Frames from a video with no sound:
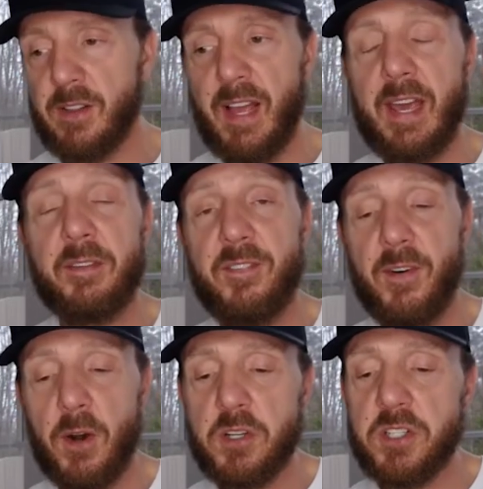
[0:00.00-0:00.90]
Like at
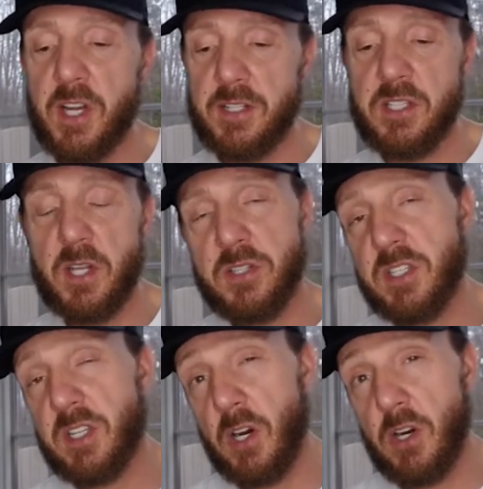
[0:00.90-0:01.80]
first on Social
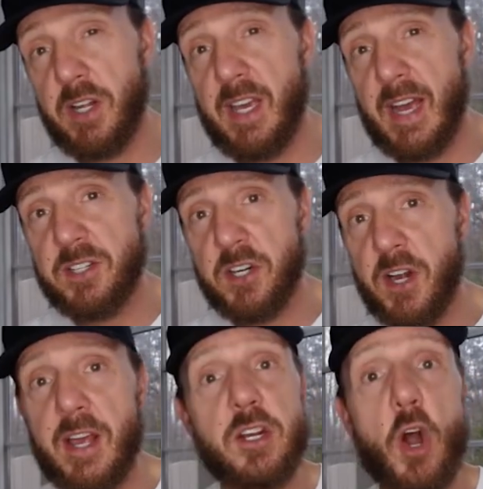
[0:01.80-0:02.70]
Security
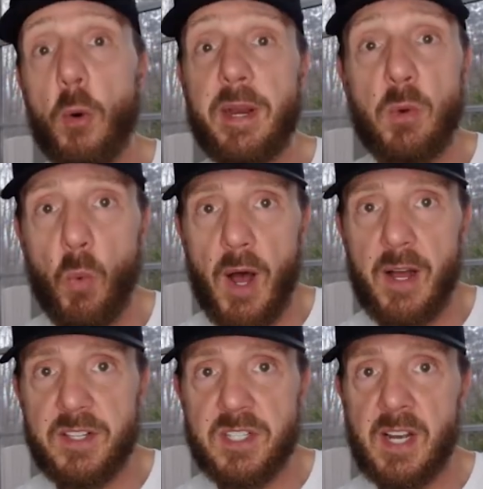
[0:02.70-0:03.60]
yesterday, nobody
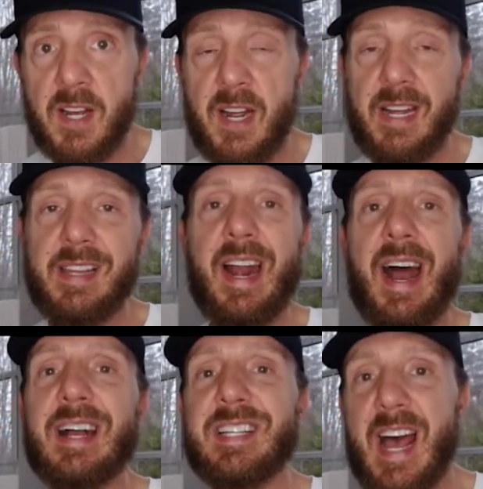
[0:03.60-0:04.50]
was. And then
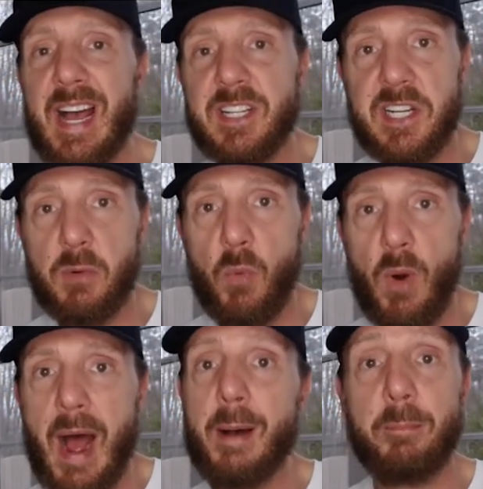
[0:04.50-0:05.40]
I texted
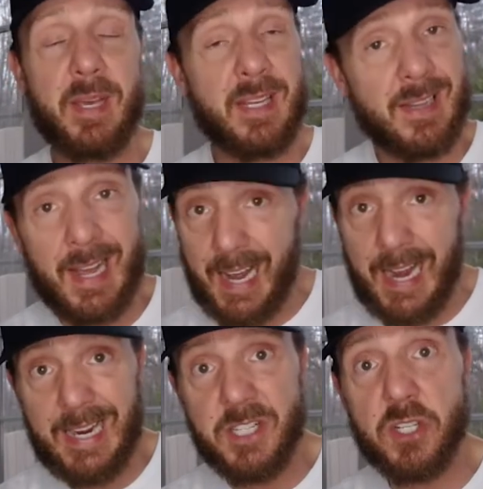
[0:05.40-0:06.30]
Rob being like,
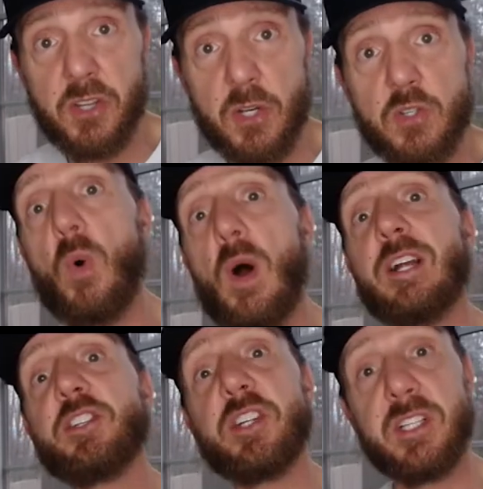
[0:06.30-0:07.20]
answer those
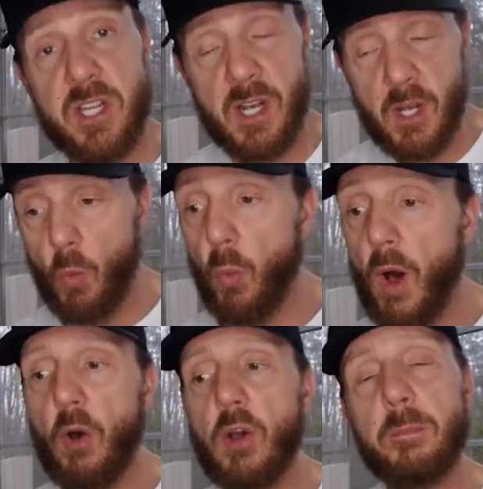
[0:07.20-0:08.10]
questions.
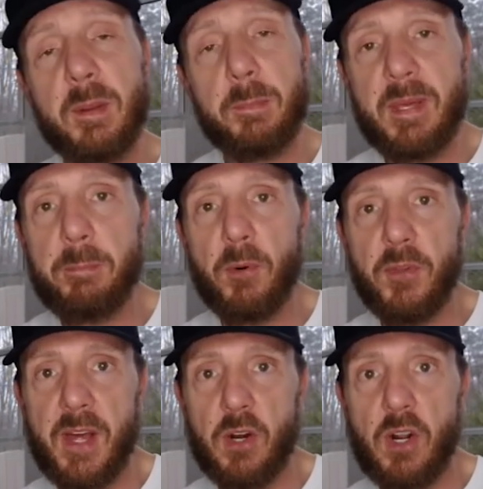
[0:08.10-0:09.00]
Welcome the people
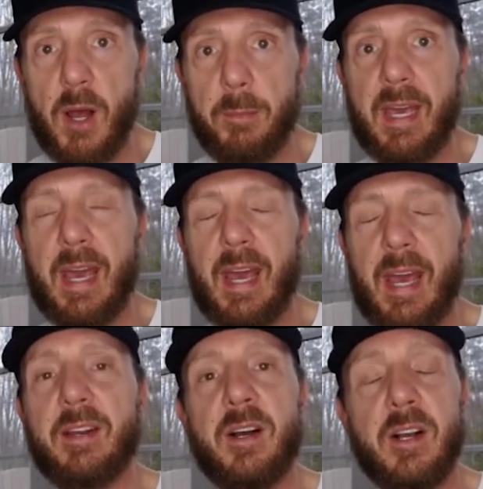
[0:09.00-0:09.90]
that are coming
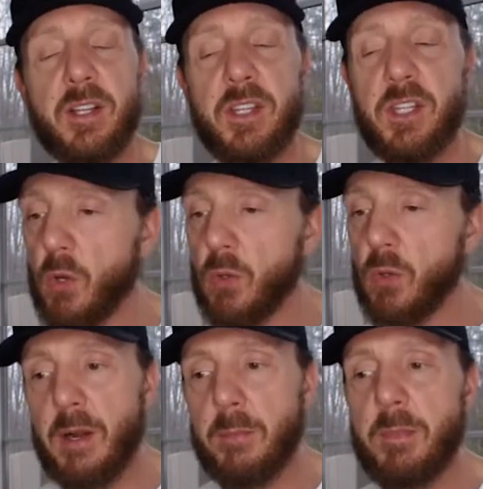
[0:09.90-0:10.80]
in,
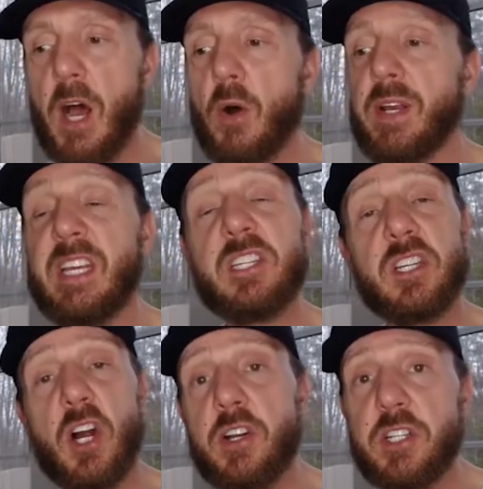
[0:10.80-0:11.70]
let them know. And he
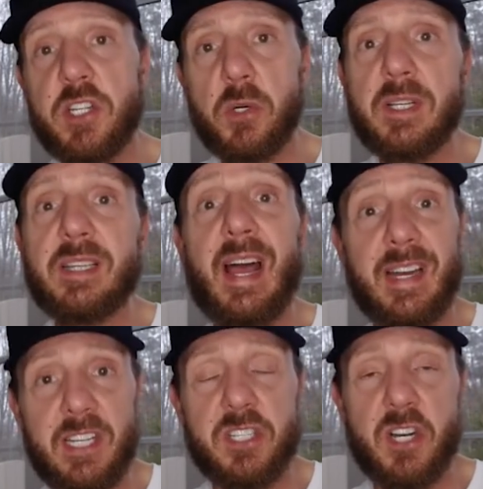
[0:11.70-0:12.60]
started doing that,
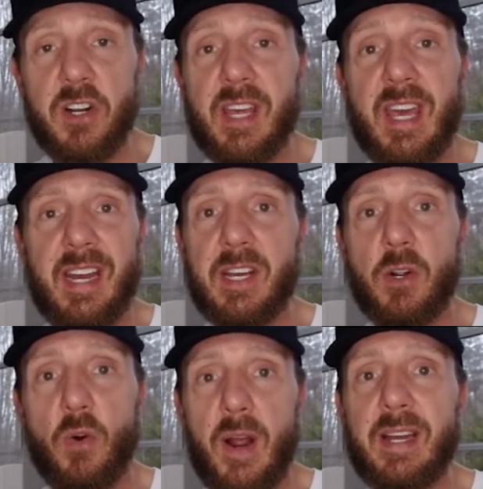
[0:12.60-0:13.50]
and he started getting
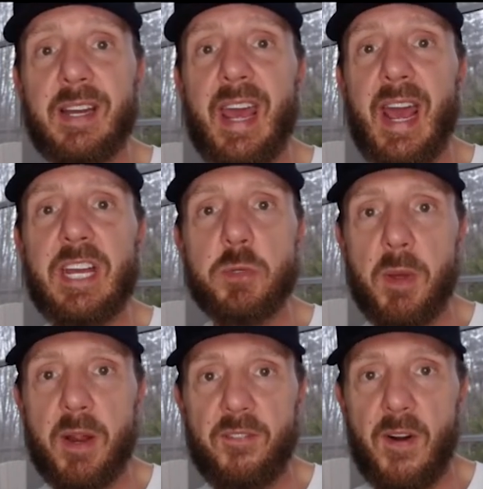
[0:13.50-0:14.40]
great
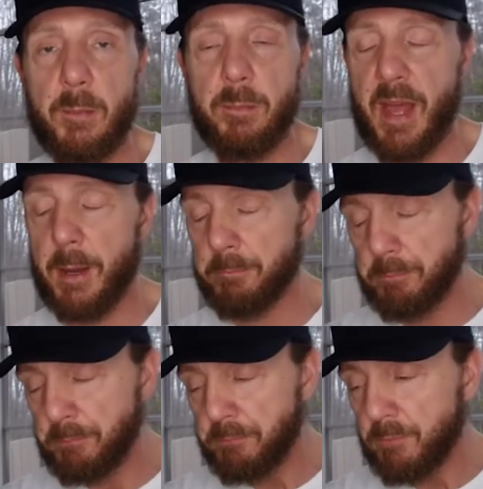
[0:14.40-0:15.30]
engagement from them,